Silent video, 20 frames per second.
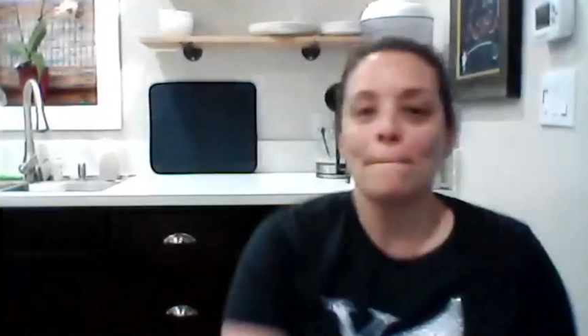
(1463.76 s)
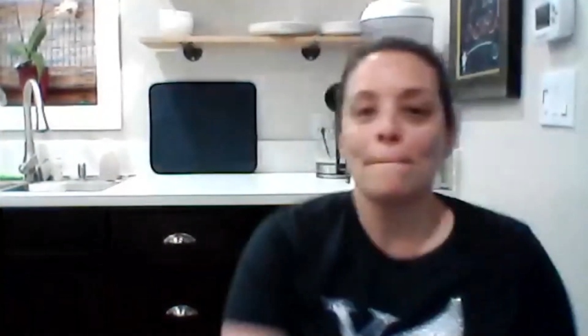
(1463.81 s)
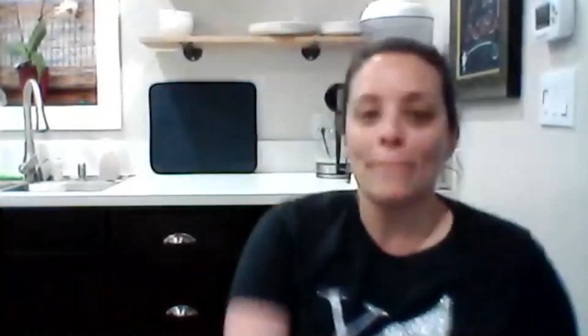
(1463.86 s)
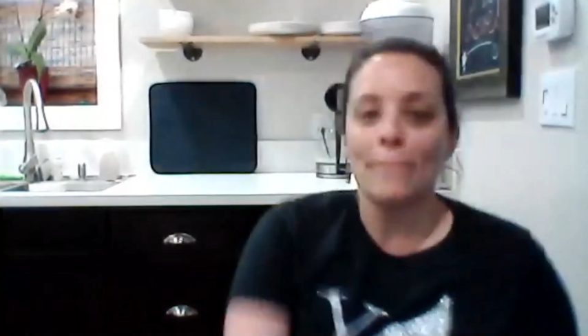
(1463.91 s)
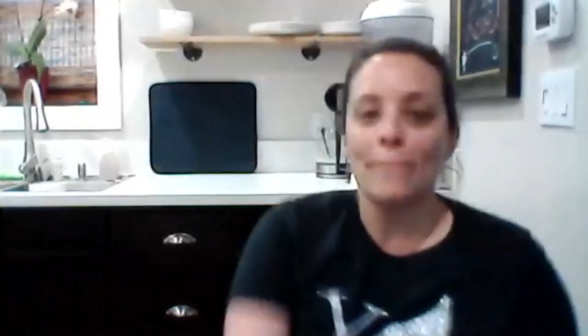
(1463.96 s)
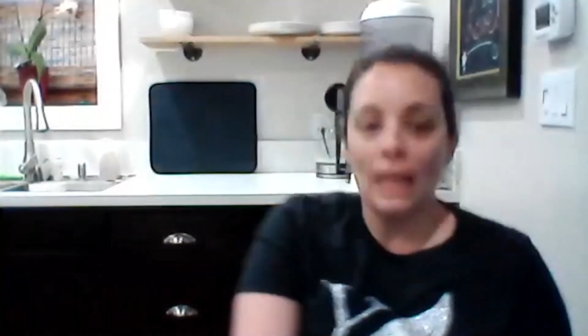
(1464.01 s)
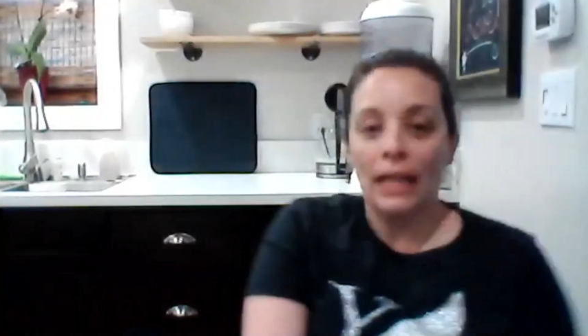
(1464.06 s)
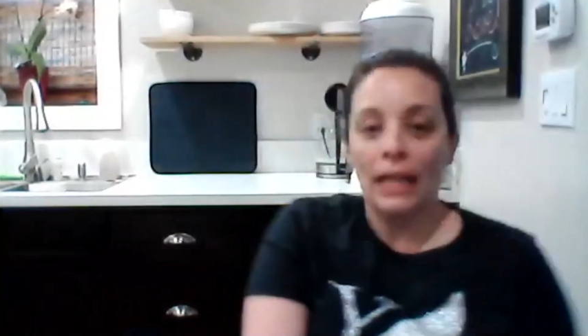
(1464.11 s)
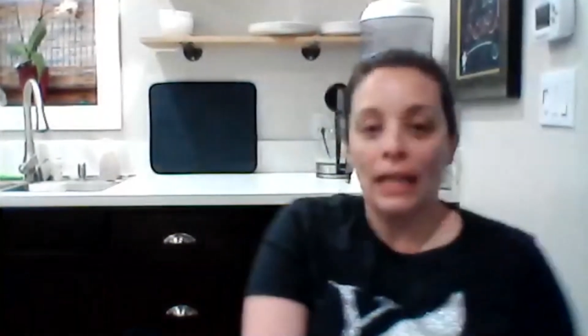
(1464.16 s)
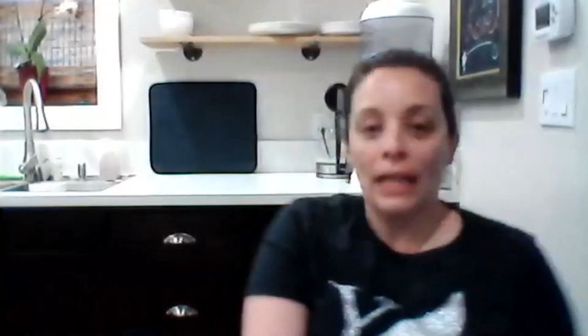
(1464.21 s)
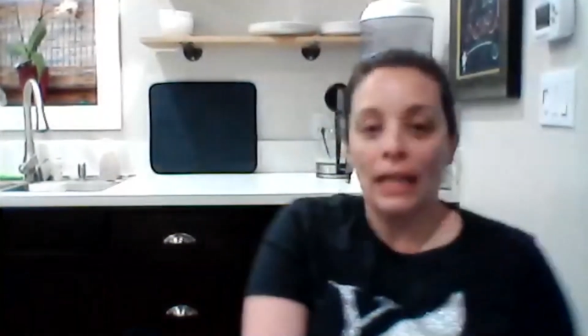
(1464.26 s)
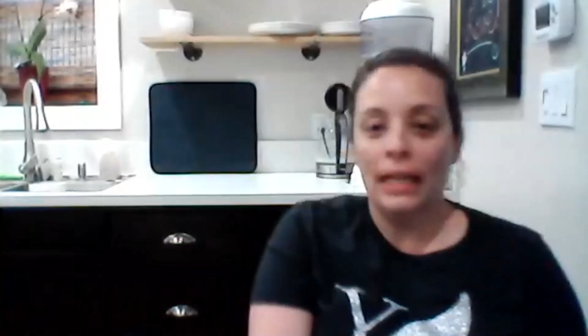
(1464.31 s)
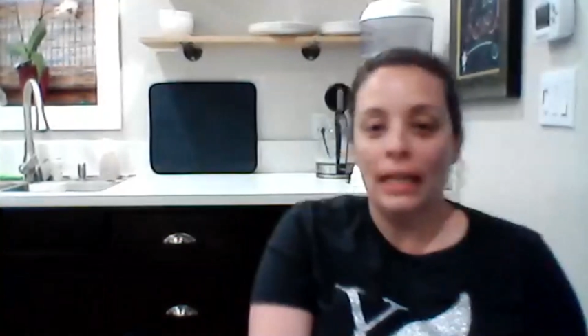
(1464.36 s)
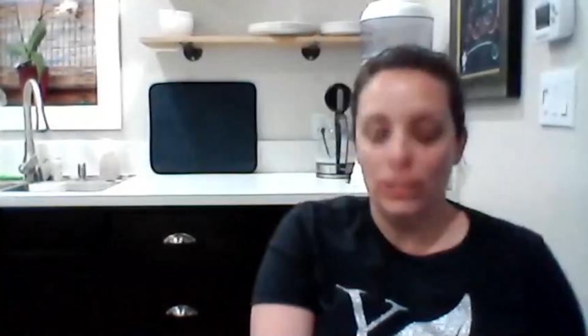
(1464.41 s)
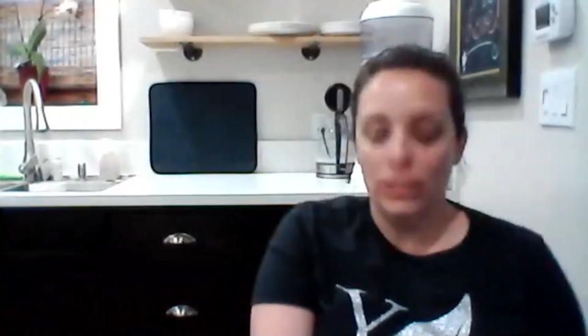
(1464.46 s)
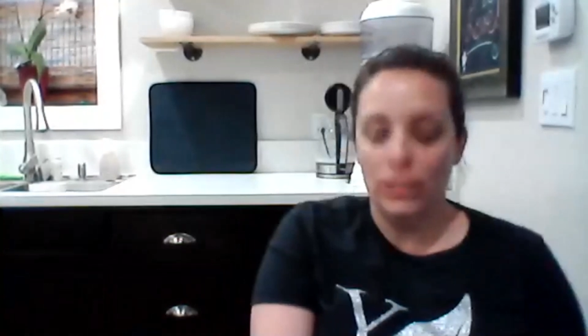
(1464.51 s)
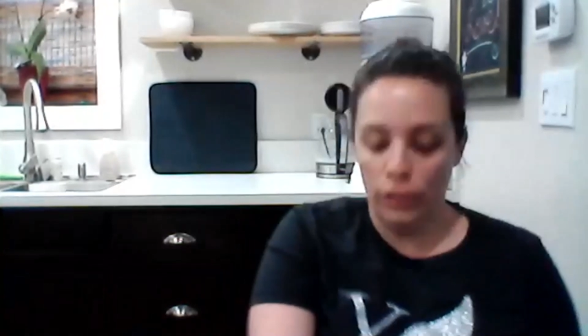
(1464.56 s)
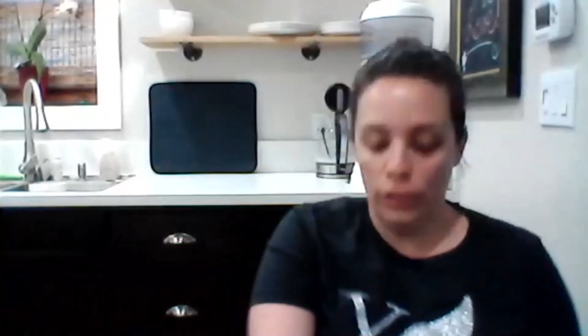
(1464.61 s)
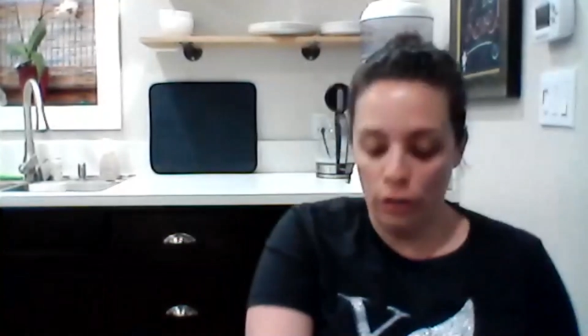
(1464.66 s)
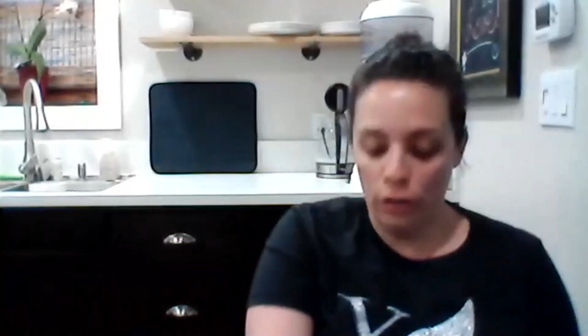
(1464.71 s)
in case
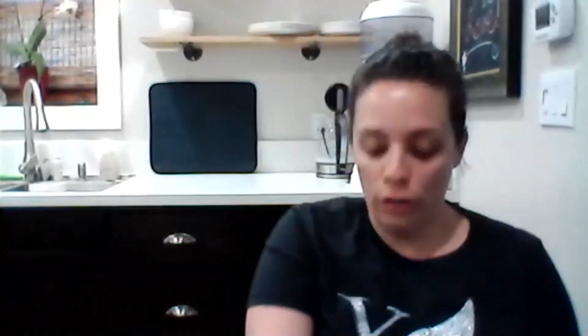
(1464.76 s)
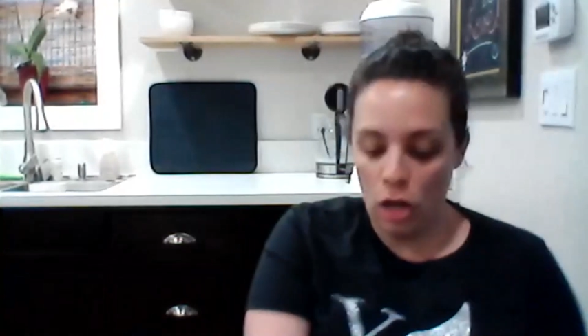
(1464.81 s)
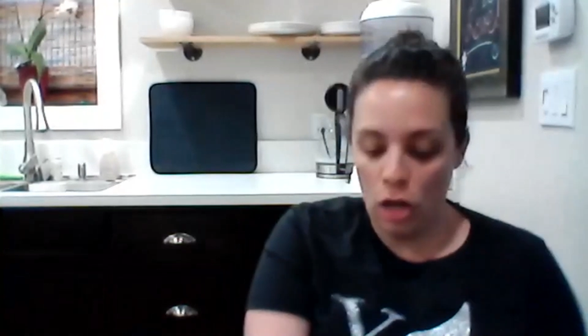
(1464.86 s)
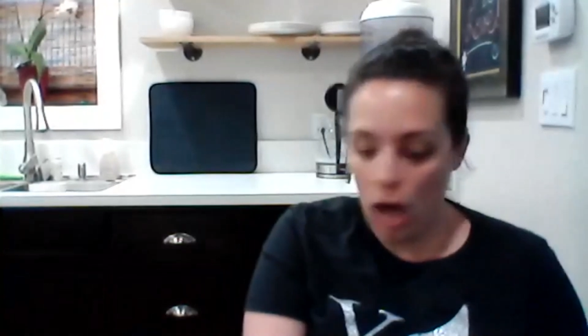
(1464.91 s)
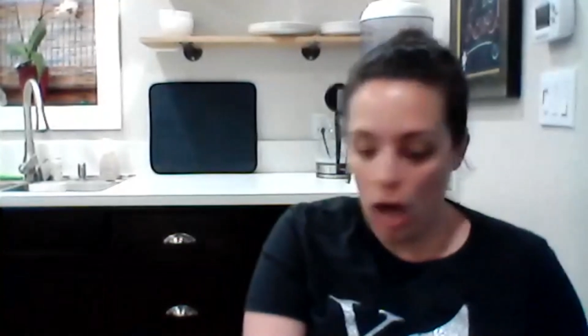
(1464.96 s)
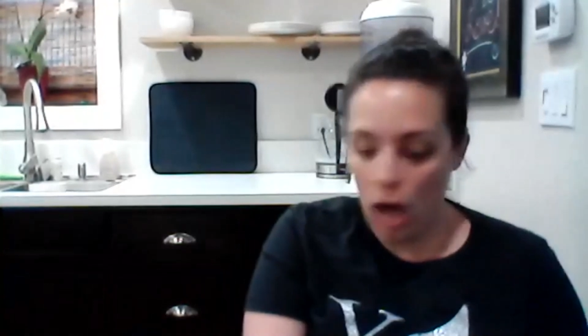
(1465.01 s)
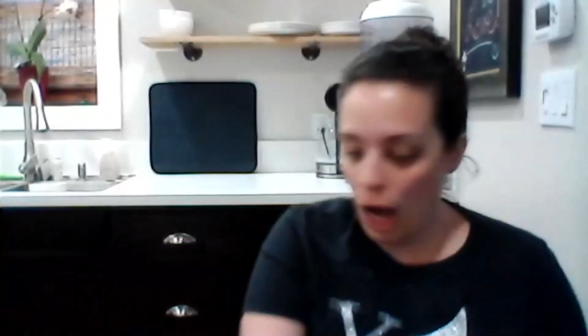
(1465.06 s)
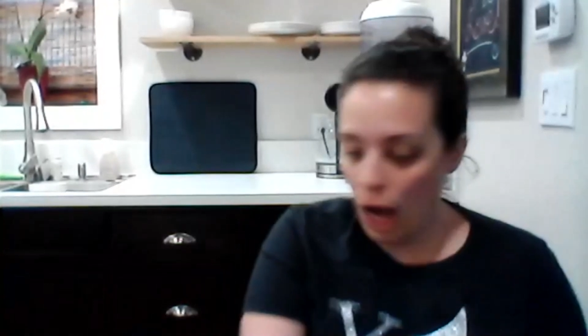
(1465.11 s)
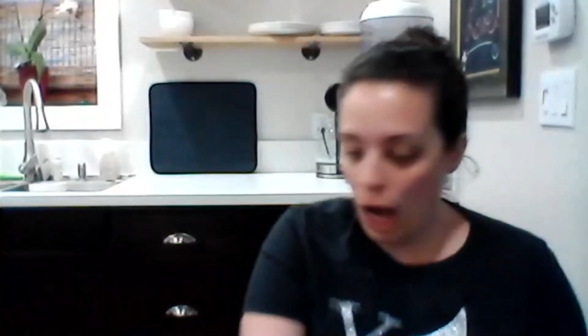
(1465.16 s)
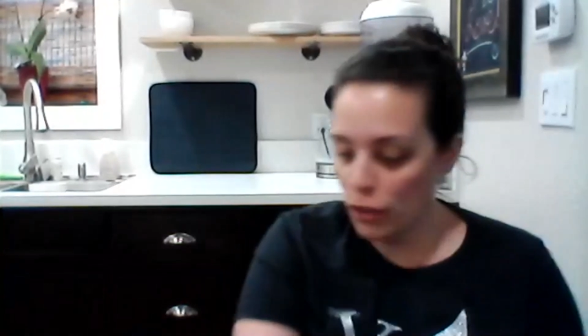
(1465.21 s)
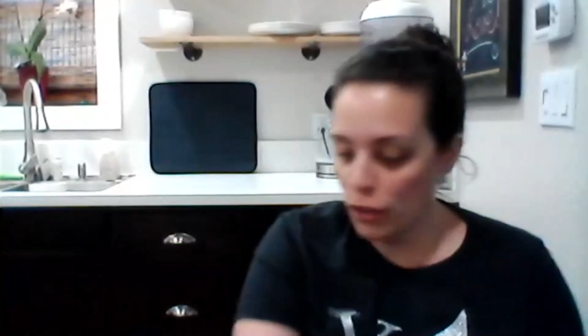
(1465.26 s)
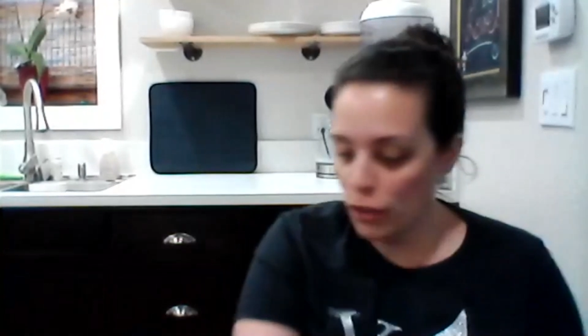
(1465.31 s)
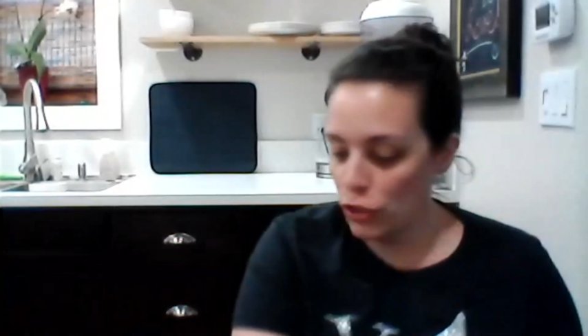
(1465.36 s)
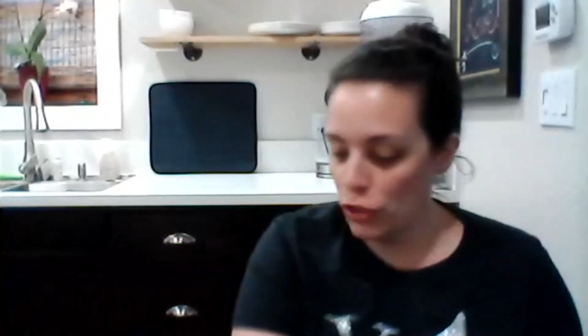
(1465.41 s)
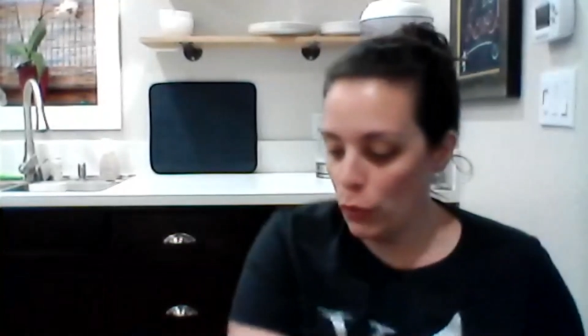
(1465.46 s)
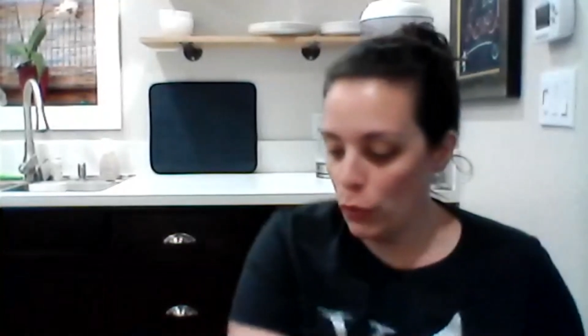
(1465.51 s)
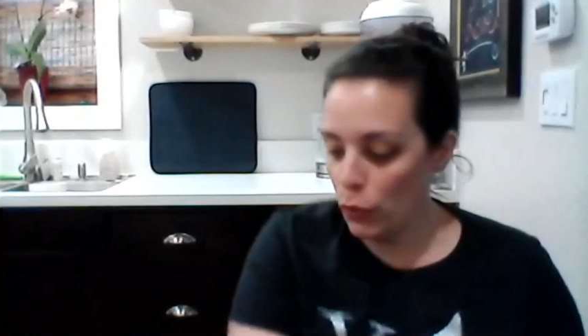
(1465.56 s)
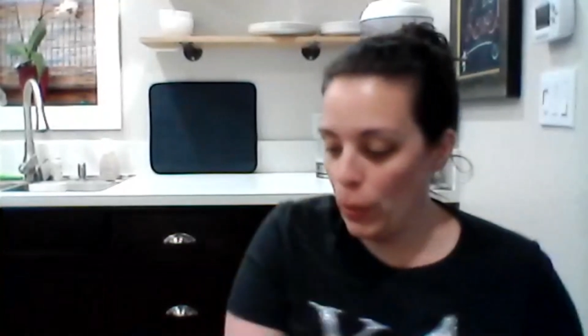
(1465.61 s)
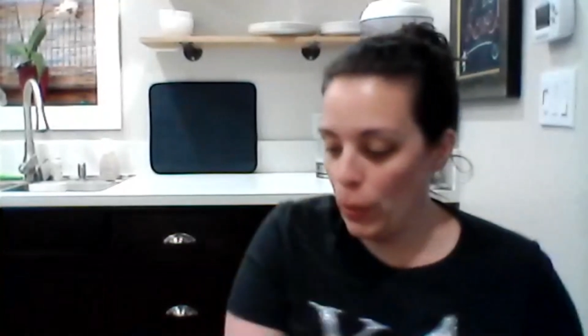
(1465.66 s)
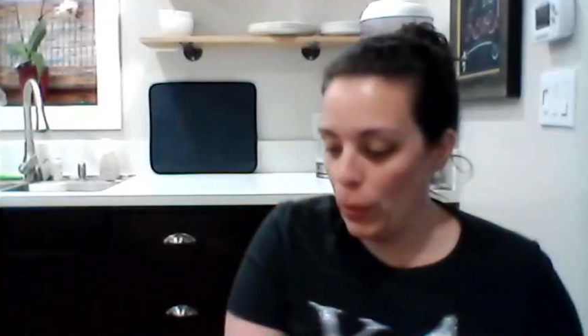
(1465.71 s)
you're not sure
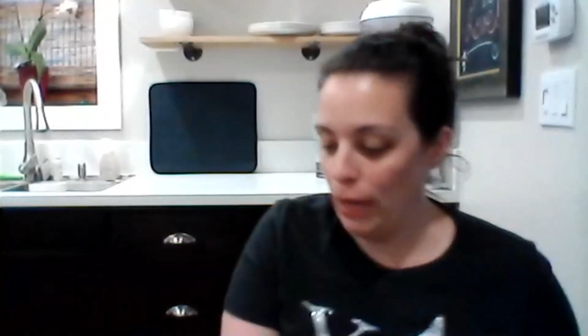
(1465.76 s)
what I'm